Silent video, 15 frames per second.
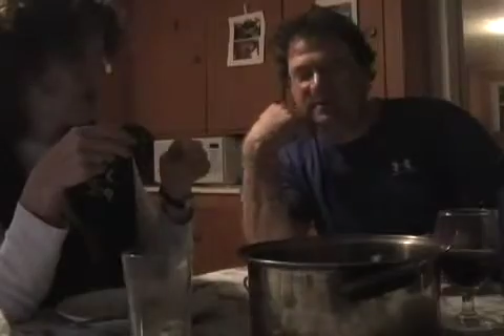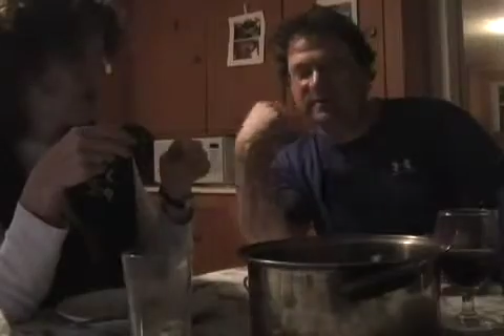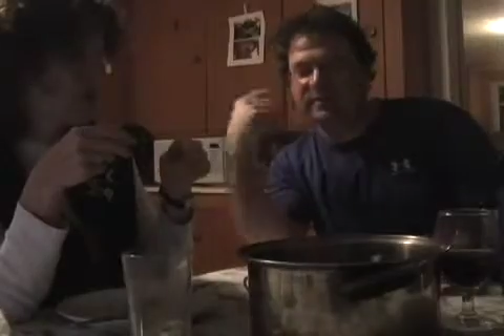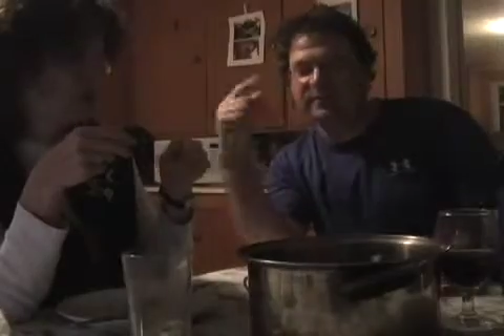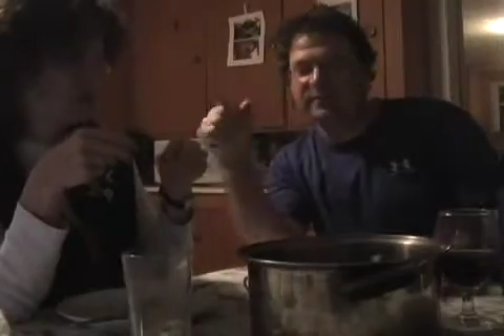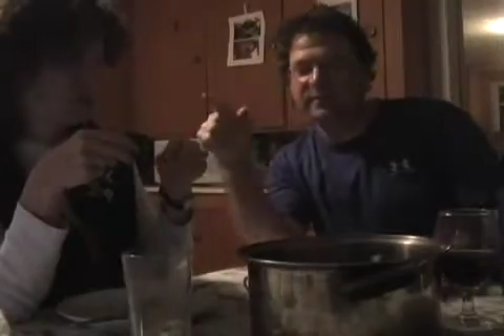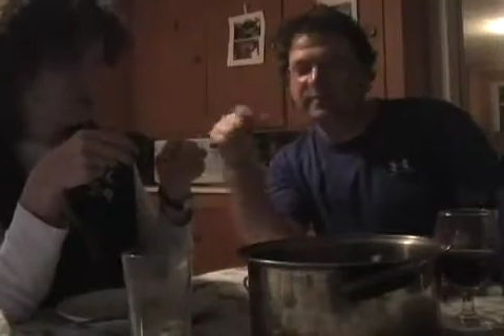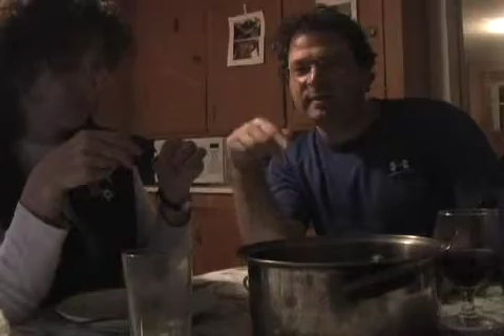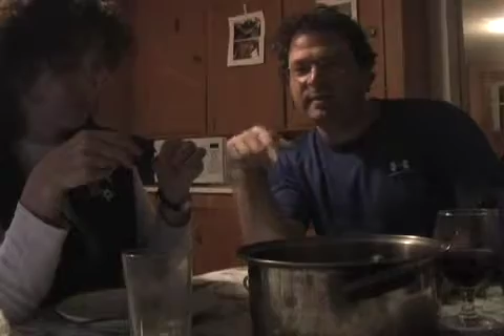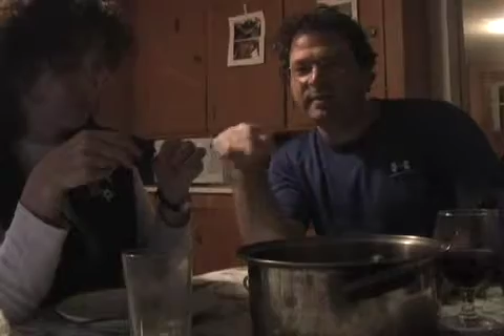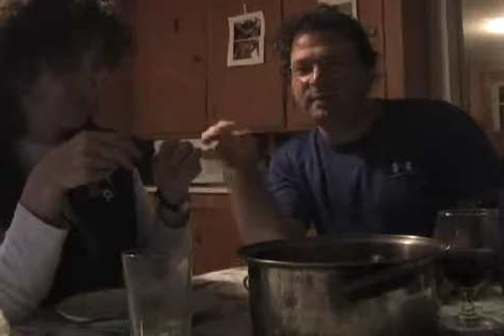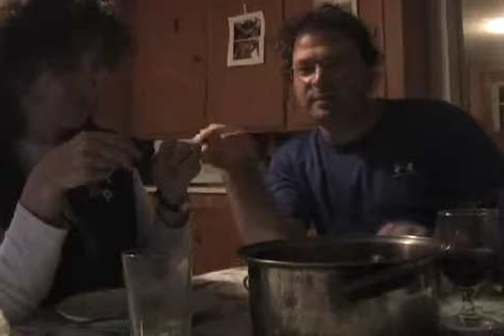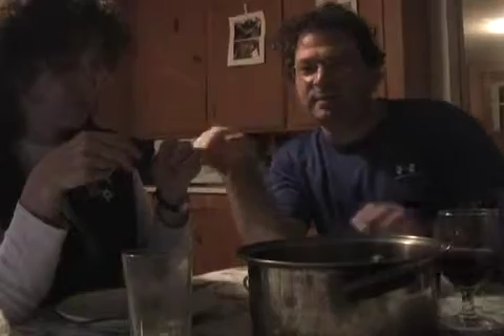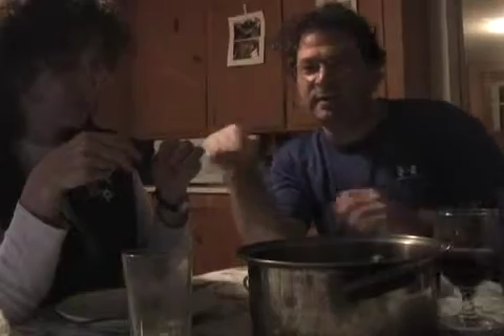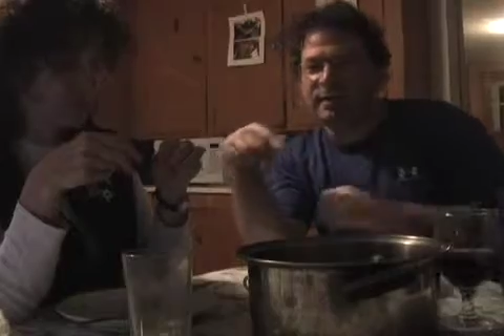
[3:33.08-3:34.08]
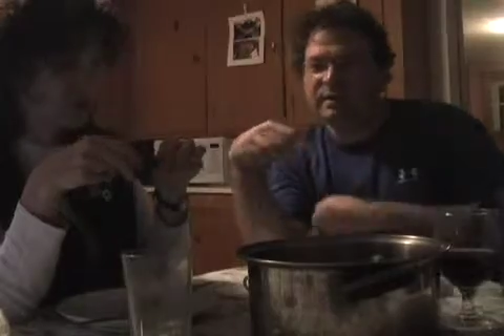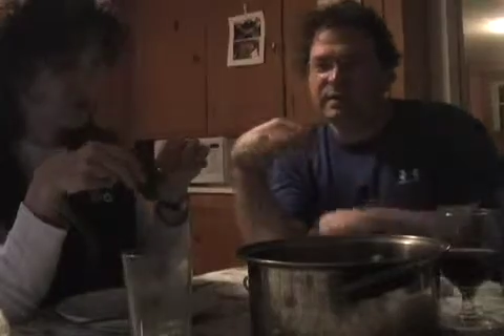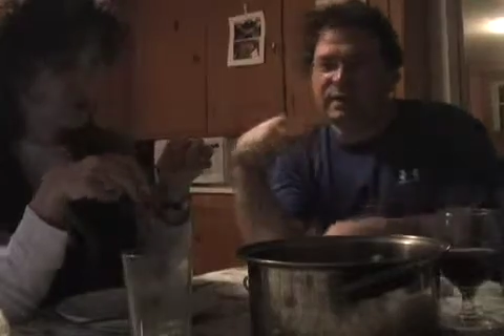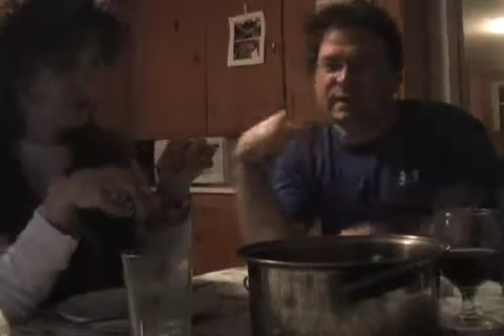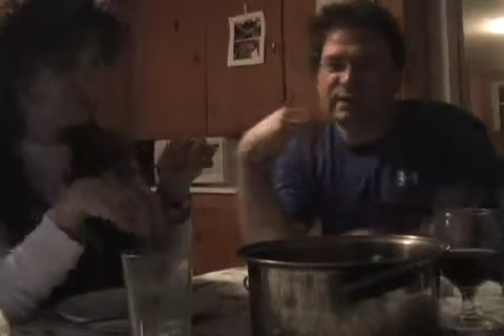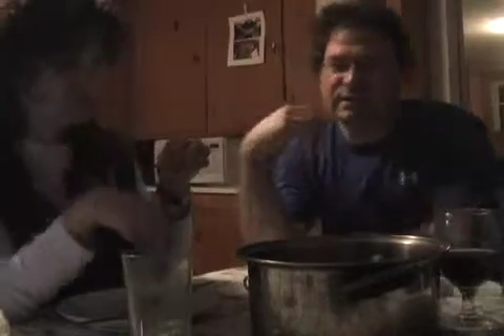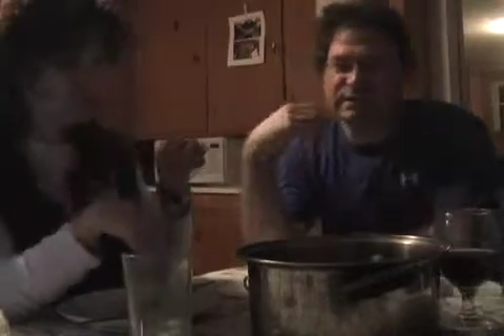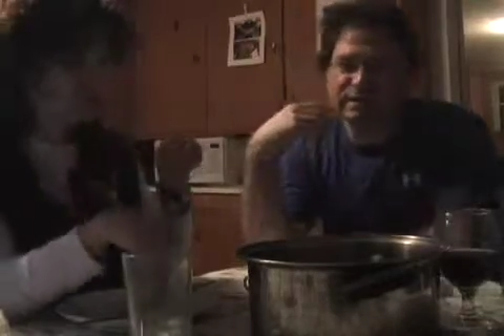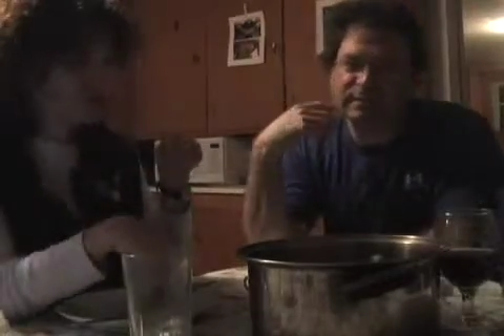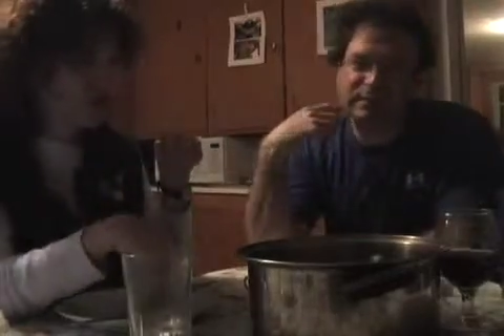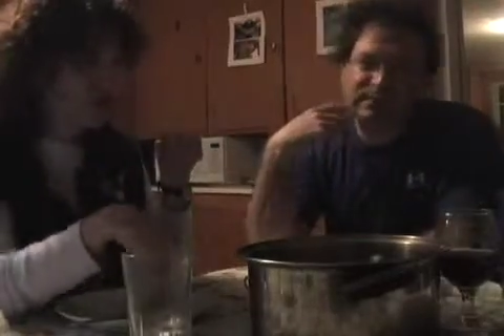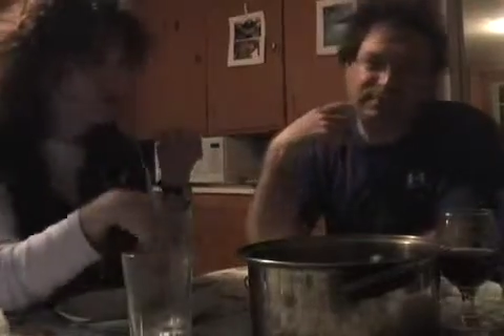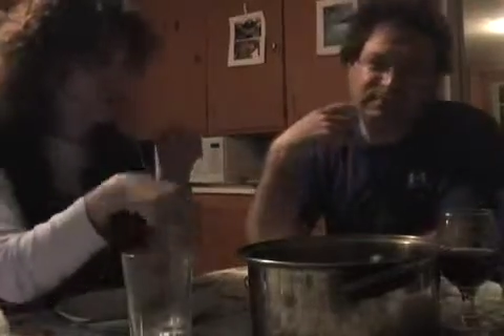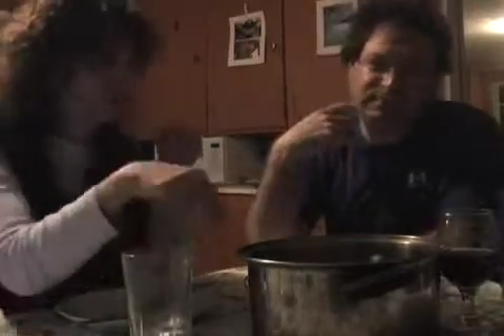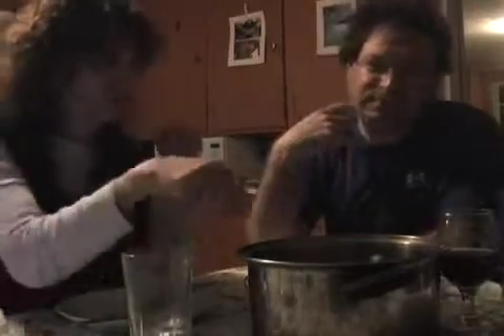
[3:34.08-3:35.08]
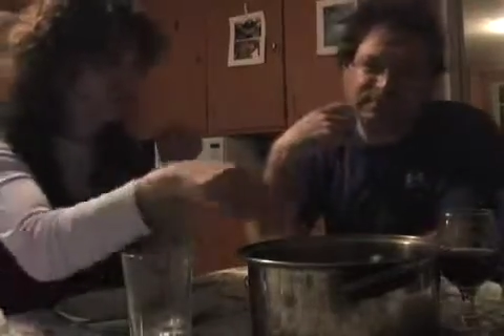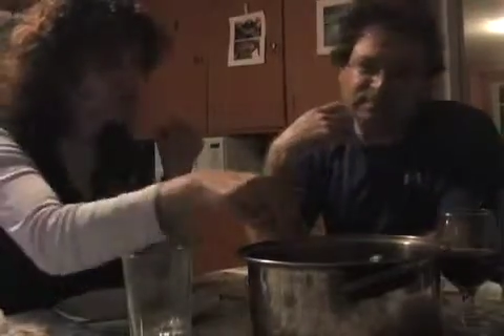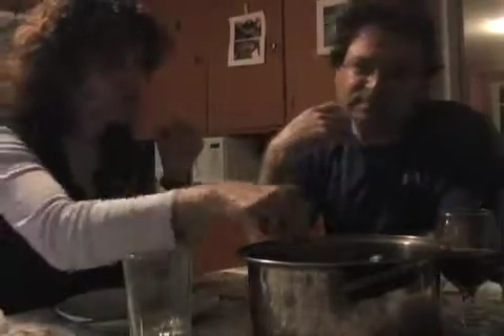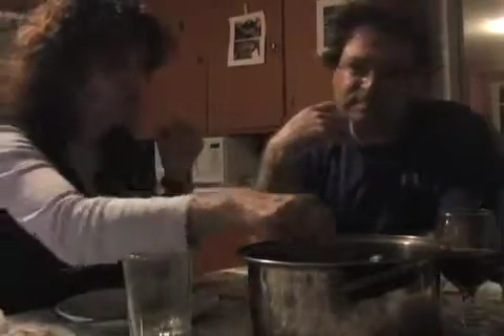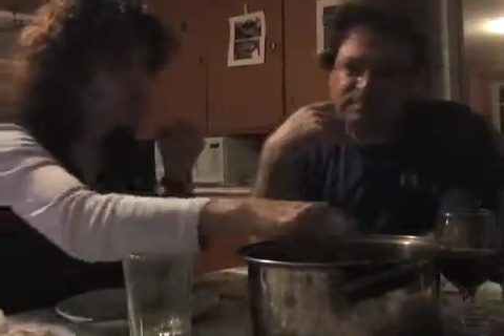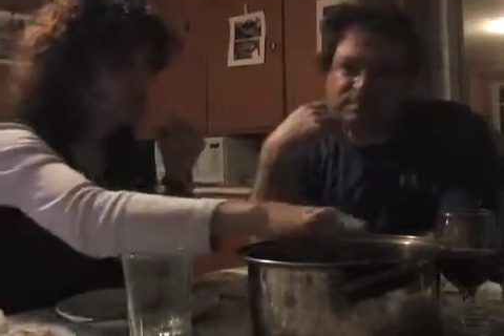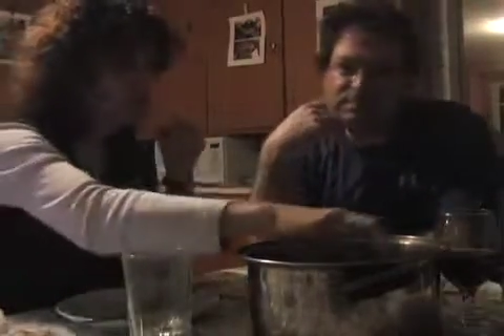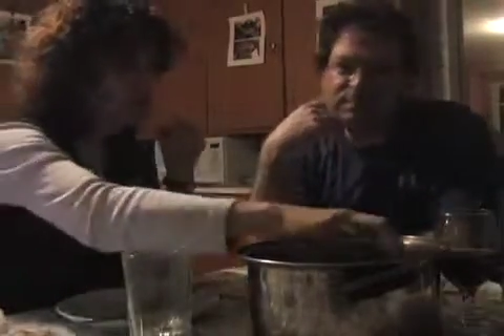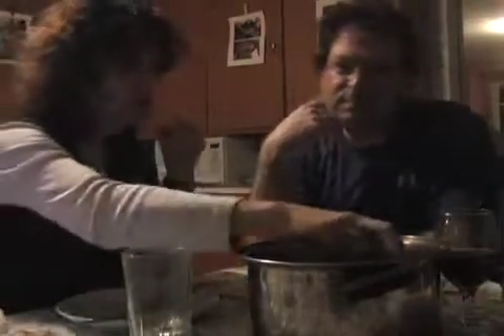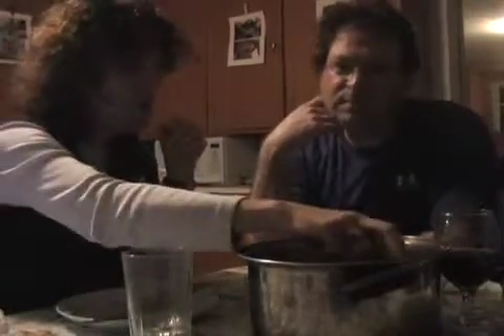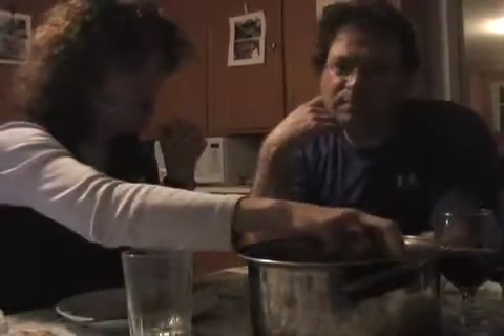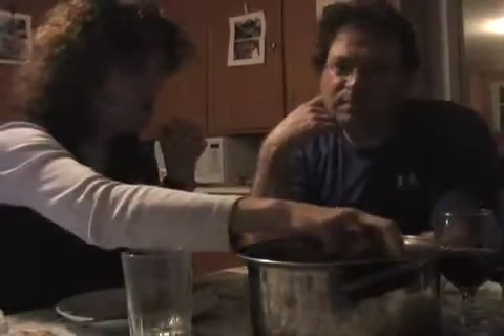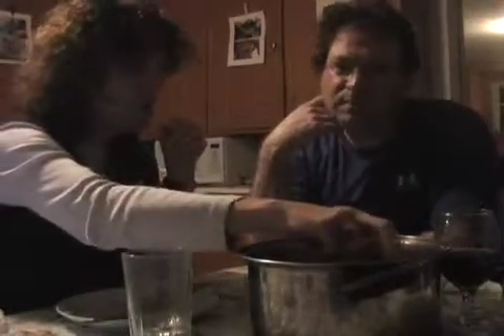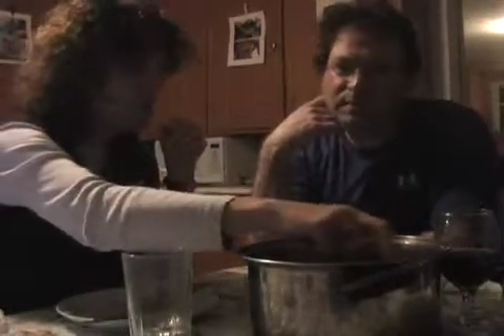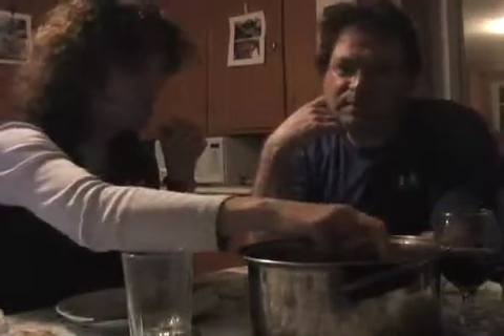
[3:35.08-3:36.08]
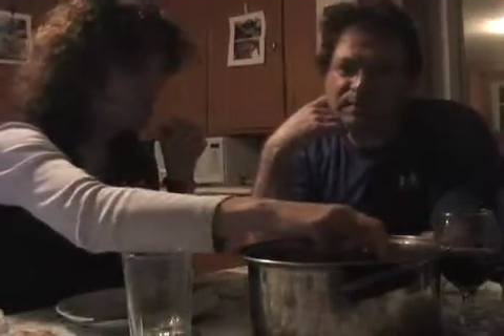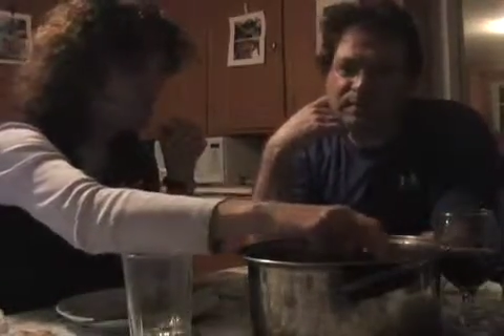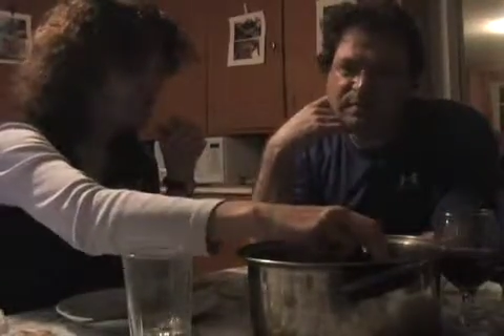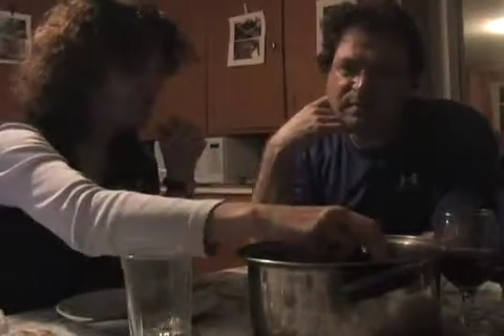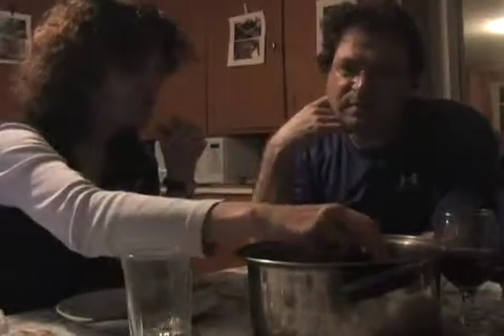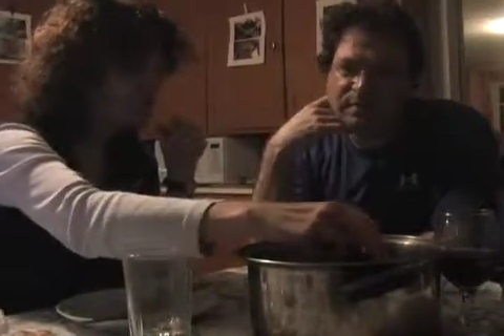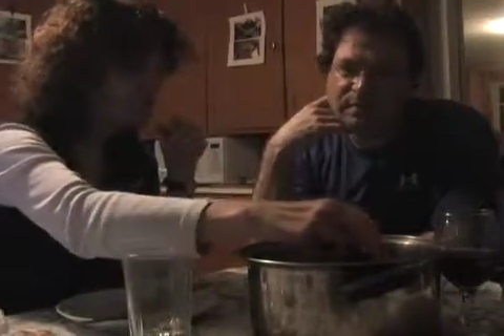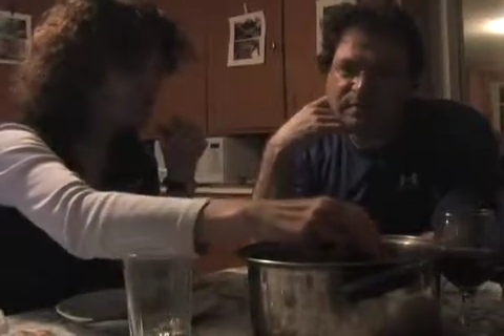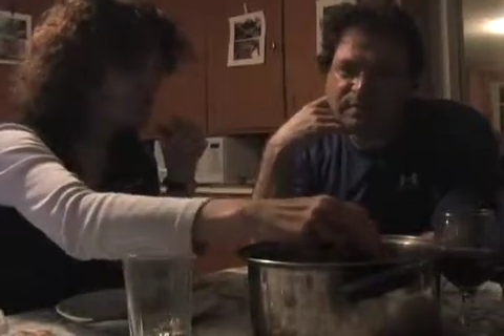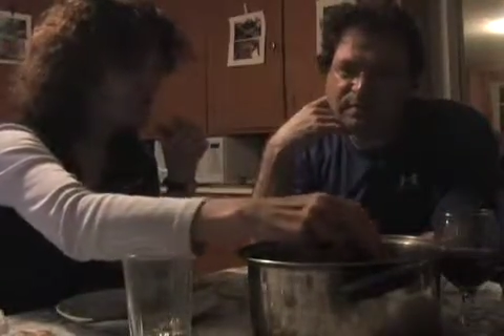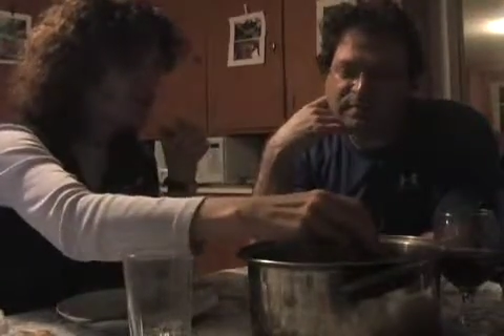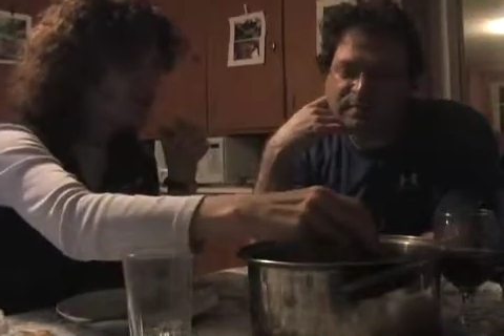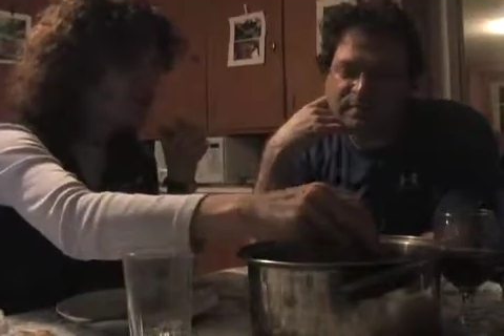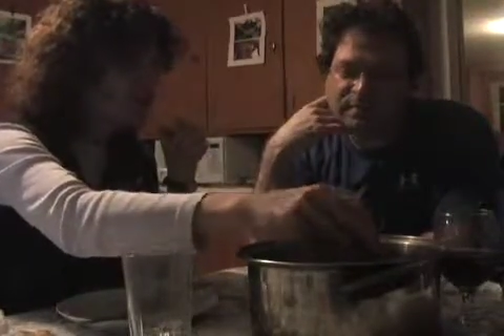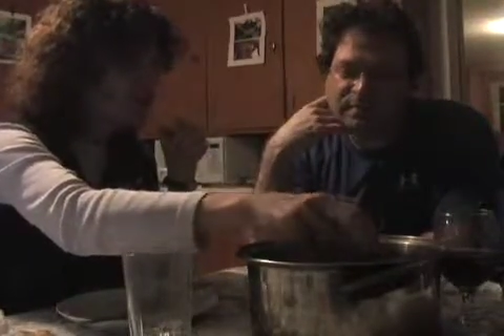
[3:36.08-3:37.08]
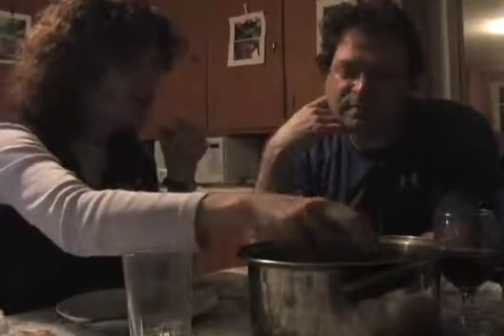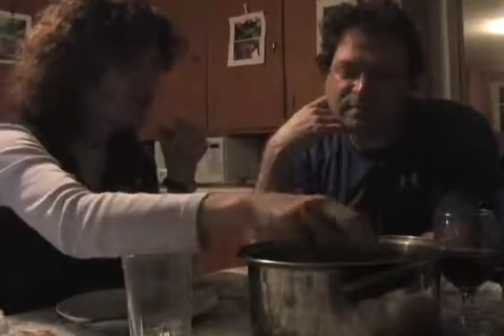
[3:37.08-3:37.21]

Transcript: You're filming you being nice. Yeah. You